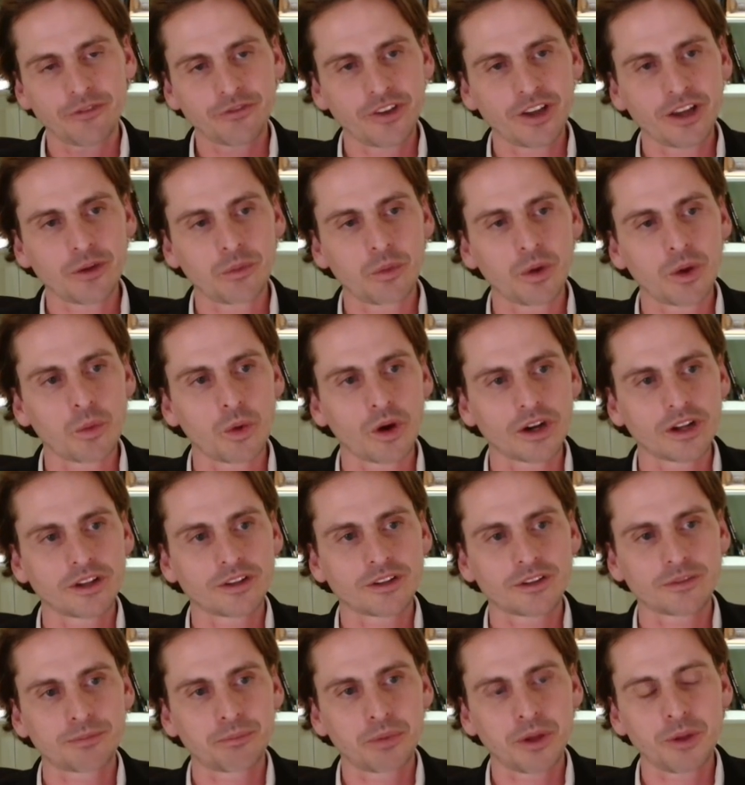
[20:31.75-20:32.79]
I think we
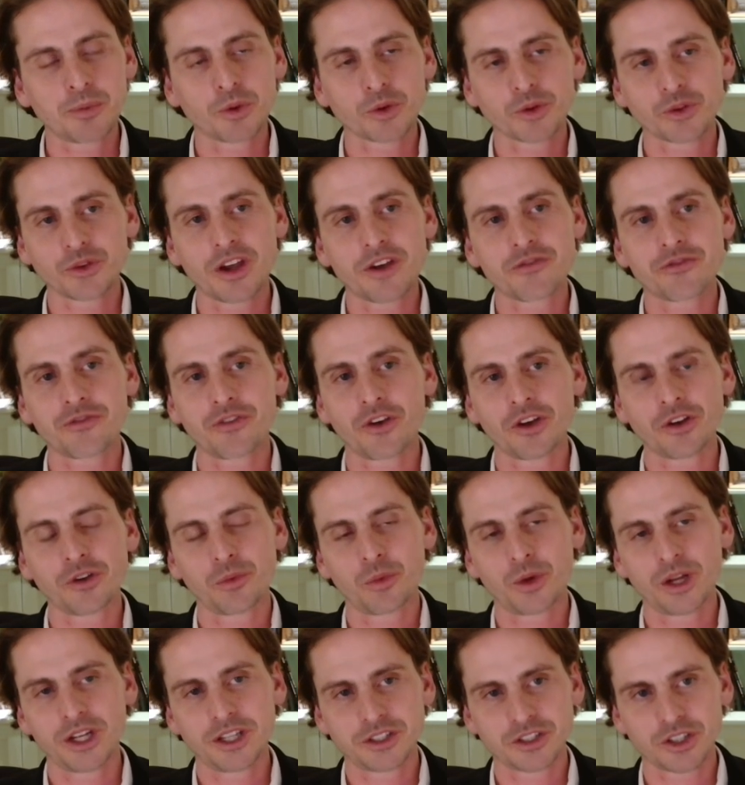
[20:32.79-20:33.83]
wanted people to have
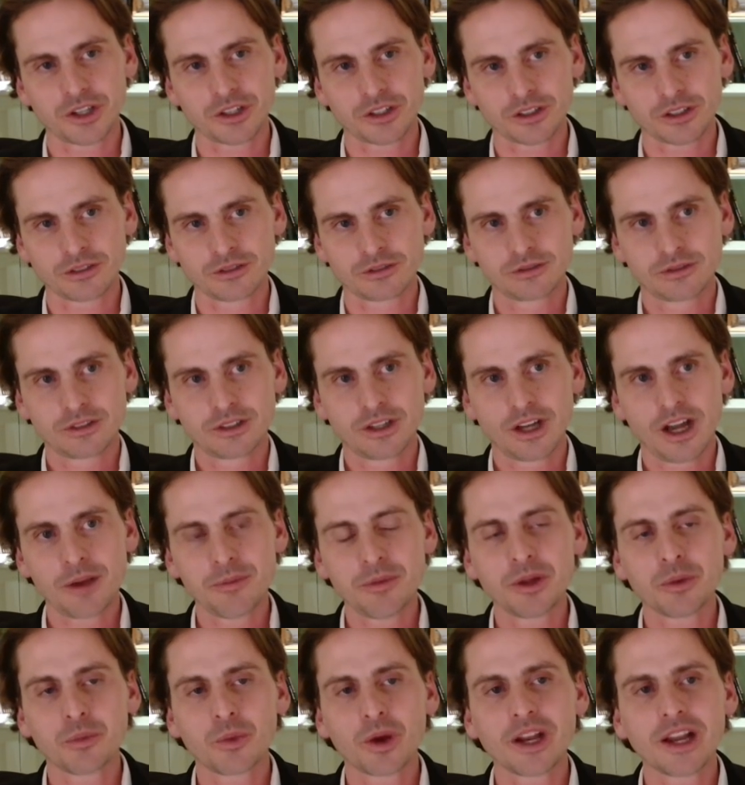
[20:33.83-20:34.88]
fun with each other.
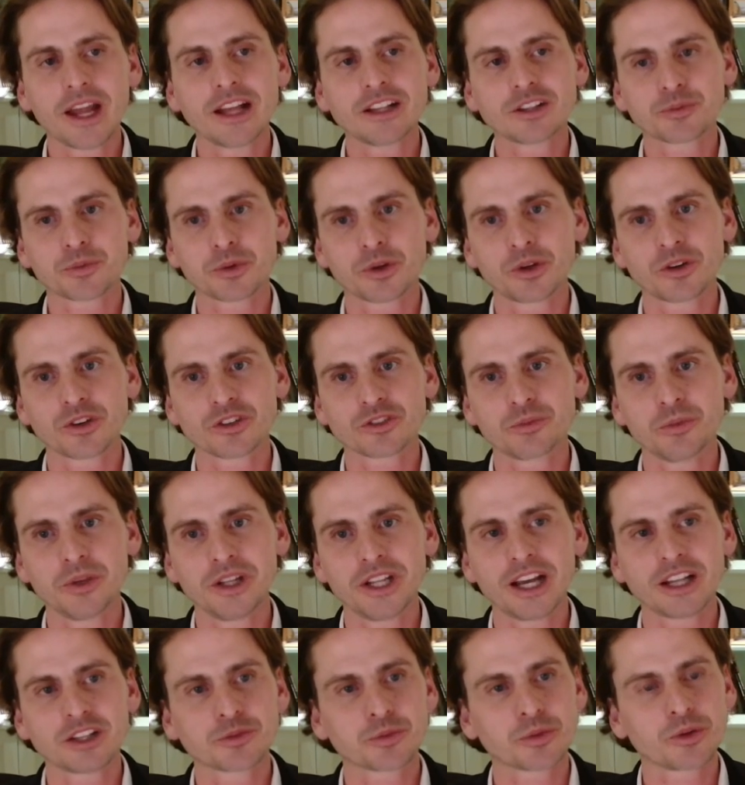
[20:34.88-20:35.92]
I mean, when entrepreneurs
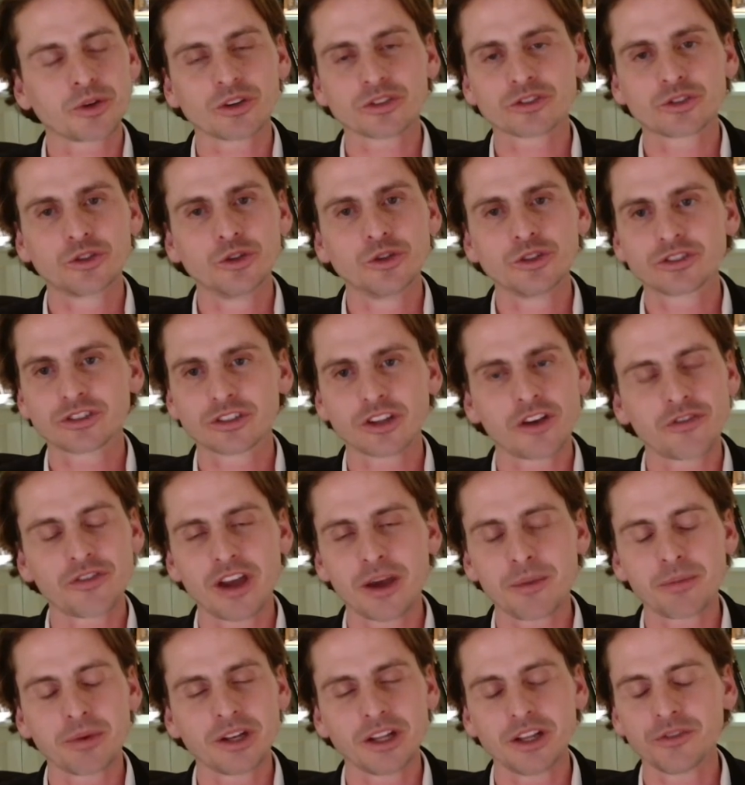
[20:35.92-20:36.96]
meet entrepreneurs, good
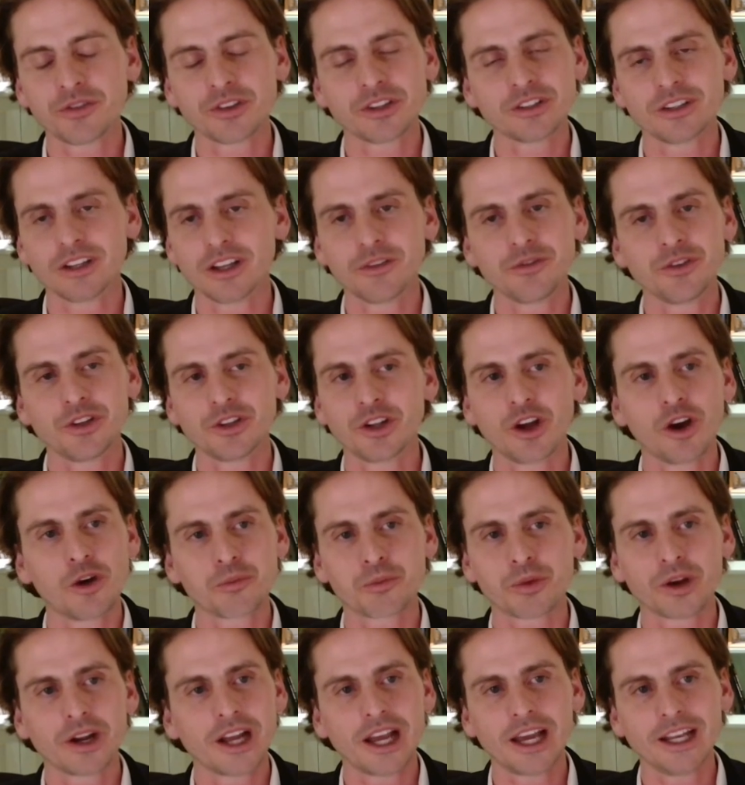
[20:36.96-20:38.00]
stuff happens even if you
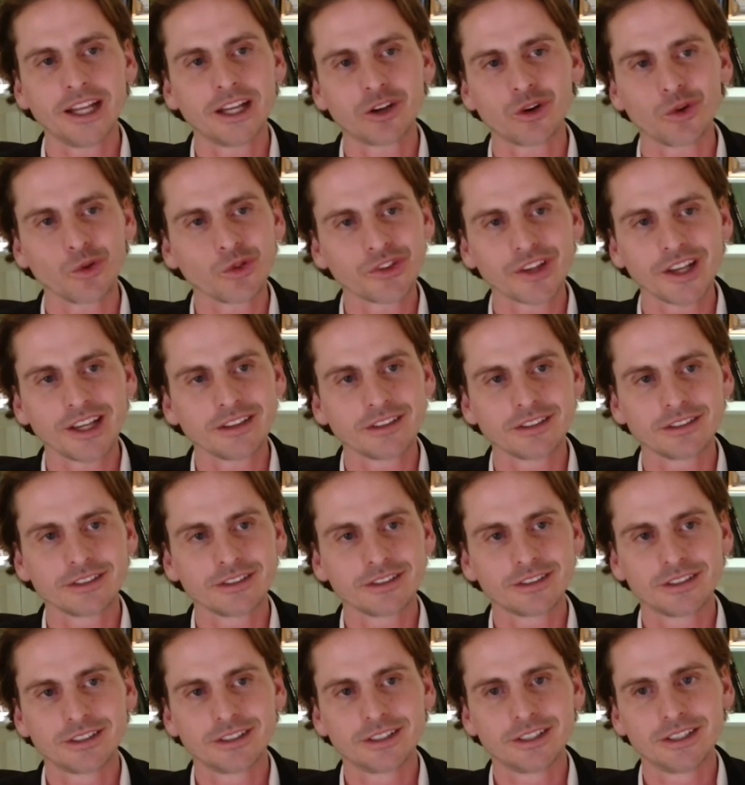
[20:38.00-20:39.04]
don't bring any content.
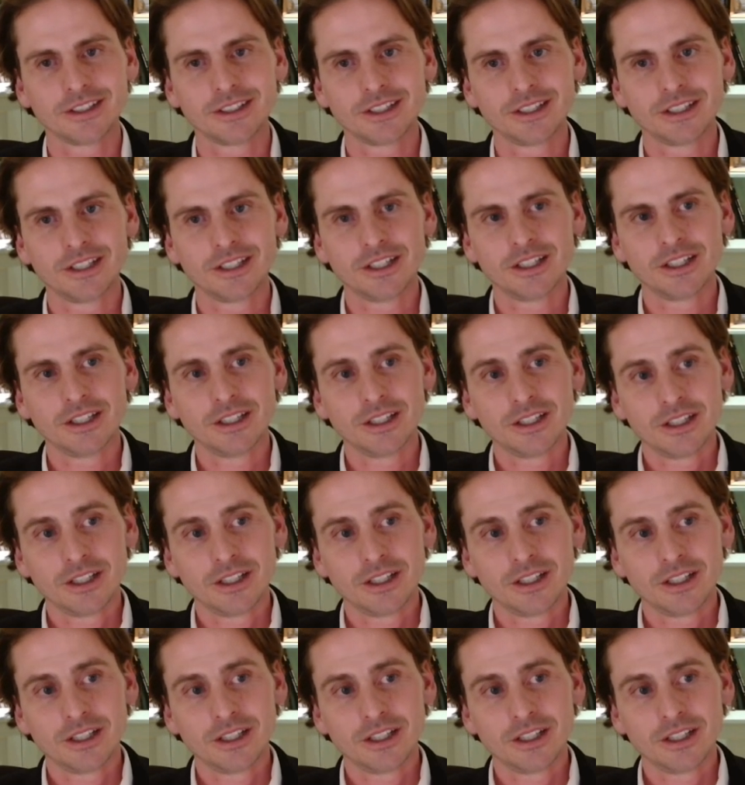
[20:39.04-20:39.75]
Mm-hmm.